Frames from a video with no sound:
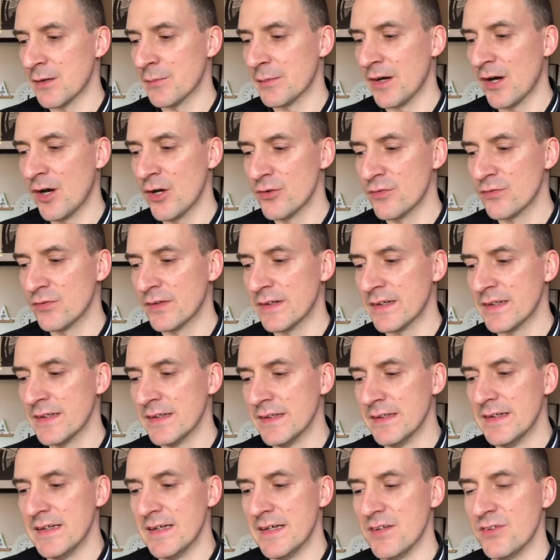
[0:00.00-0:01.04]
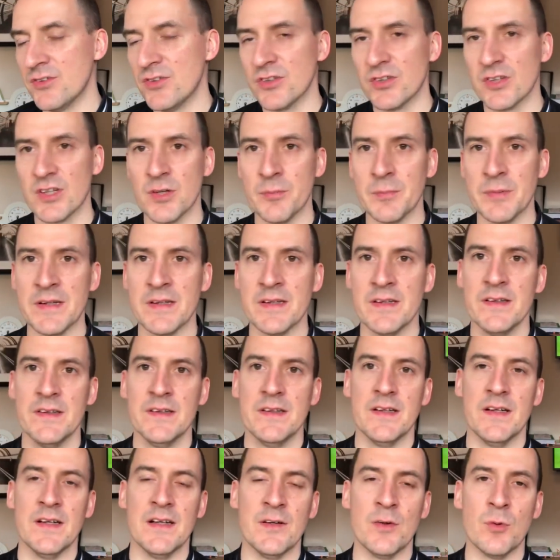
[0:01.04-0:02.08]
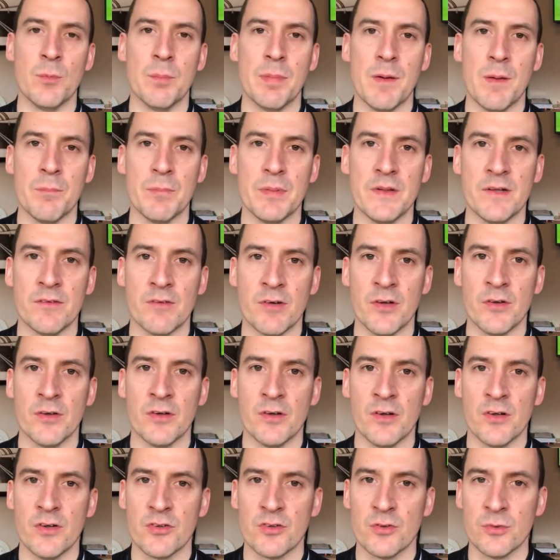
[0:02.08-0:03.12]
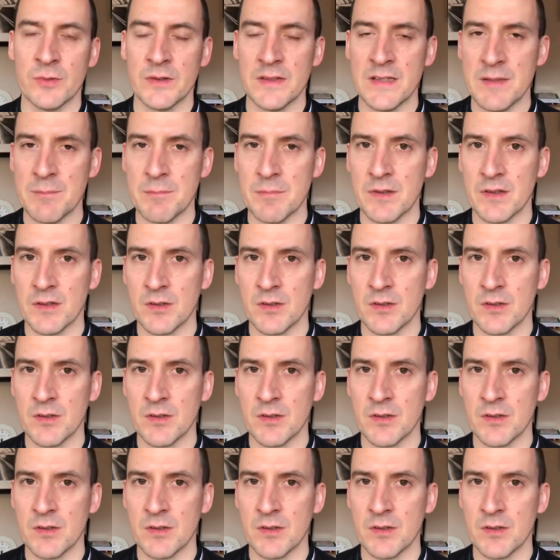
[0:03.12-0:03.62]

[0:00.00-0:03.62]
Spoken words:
but hopefully it's just going to be a little bump in the road and Arsenal and him